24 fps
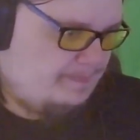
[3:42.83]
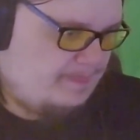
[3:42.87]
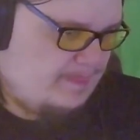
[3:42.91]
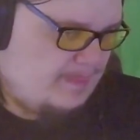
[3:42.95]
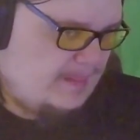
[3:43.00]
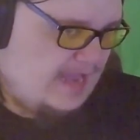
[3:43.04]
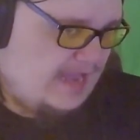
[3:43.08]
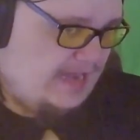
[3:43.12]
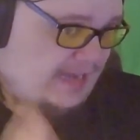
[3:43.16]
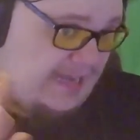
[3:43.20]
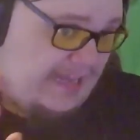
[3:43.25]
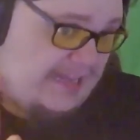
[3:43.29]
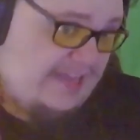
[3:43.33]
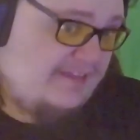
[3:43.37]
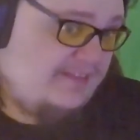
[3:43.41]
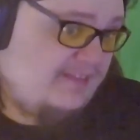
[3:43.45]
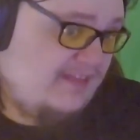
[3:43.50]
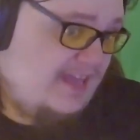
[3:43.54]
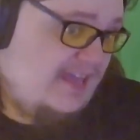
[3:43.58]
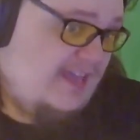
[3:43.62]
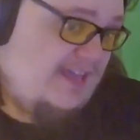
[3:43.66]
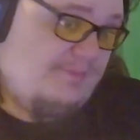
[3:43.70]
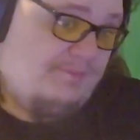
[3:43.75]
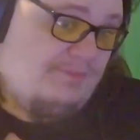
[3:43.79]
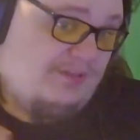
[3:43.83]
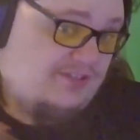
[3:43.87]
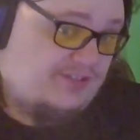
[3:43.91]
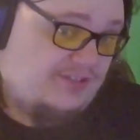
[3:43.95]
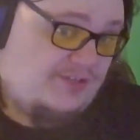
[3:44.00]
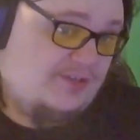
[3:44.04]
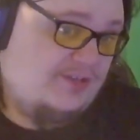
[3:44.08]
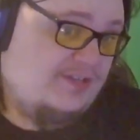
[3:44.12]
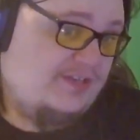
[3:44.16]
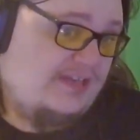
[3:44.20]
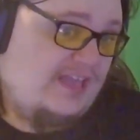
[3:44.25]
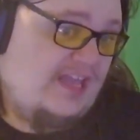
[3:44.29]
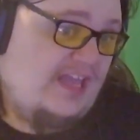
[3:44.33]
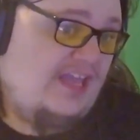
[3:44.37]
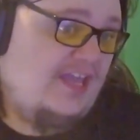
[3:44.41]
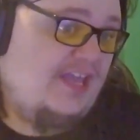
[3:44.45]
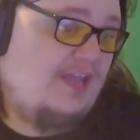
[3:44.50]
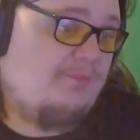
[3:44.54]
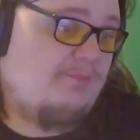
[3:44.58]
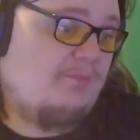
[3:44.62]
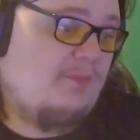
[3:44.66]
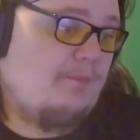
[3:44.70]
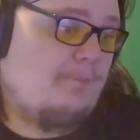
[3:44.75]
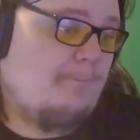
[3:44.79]
I like the game, it's a good
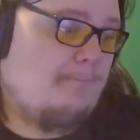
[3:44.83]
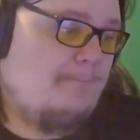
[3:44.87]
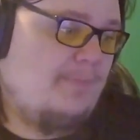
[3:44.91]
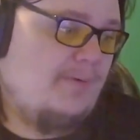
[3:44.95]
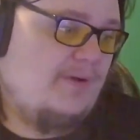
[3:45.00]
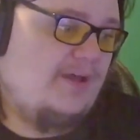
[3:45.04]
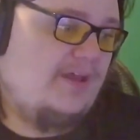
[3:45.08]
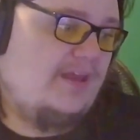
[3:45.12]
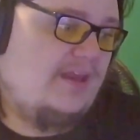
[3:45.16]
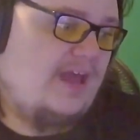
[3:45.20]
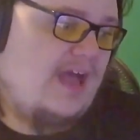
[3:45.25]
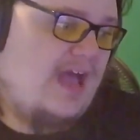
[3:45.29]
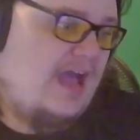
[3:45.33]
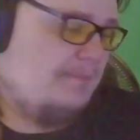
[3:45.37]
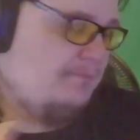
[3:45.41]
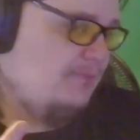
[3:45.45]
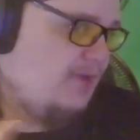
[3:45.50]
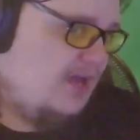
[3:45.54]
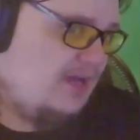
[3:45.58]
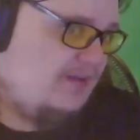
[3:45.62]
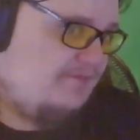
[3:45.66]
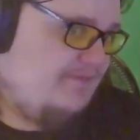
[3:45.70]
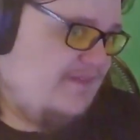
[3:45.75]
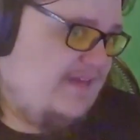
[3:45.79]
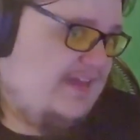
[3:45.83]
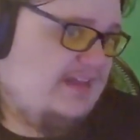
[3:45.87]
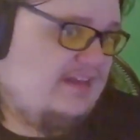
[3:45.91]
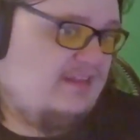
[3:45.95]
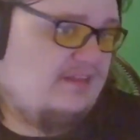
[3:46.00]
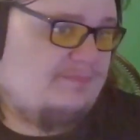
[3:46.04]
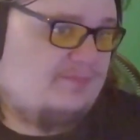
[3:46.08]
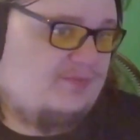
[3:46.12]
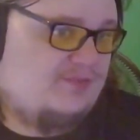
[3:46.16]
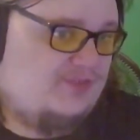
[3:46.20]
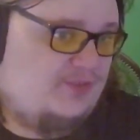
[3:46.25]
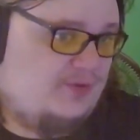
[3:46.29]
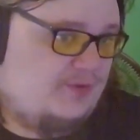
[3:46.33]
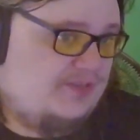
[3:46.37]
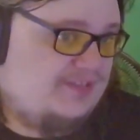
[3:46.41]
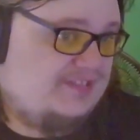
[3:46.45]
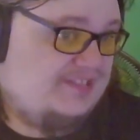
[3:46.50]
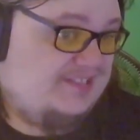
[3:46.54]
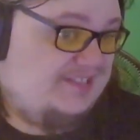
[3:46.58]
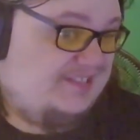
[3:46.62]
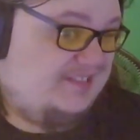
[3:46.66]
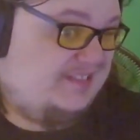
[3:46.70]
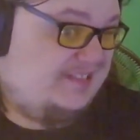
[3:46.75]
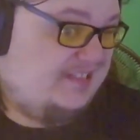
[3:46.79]
game, but I'm not a fan of the Persona
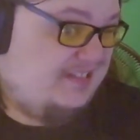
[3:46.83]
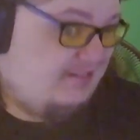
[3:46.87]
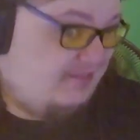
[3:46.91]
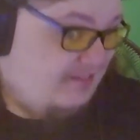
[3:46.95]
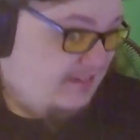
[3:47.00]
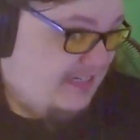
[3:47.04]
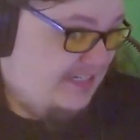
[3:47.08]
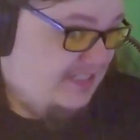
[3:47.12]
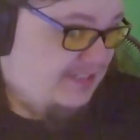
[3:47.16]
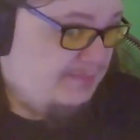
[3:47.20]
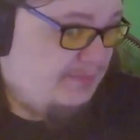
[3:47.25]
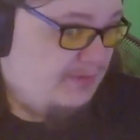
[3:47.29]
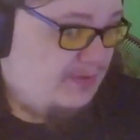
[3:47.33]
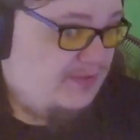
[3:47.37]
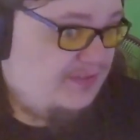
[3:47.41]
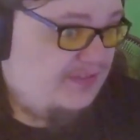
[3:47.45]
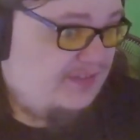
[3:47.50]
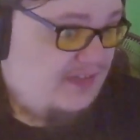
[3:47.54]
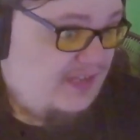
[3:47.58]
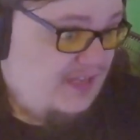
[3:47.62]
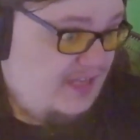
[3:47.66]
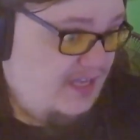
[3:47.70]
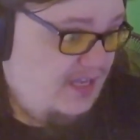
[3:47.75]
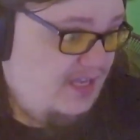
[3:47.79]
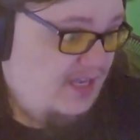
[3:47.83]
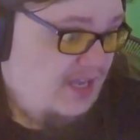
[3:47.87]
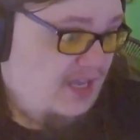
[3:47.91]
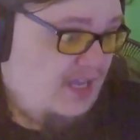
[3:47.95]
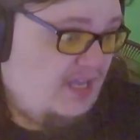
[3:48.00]
series per se.